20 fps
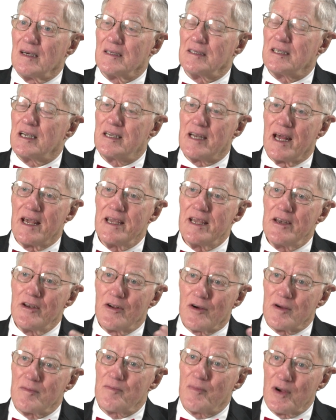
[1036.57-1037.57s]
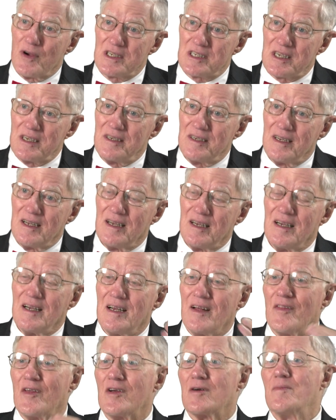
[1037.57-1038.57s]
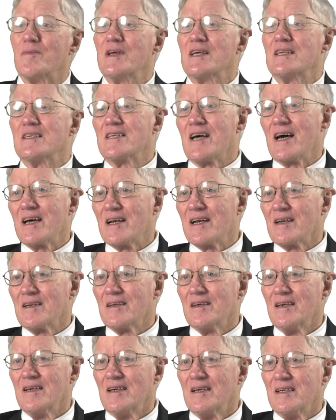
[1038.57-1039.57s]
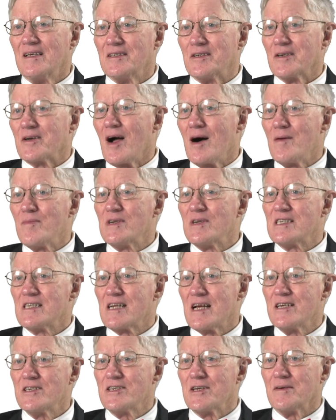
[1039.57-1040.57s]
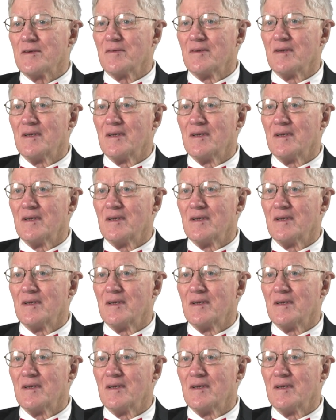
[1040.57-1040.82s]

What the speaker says: detained or imprisoned, they'll be entitled to compensation.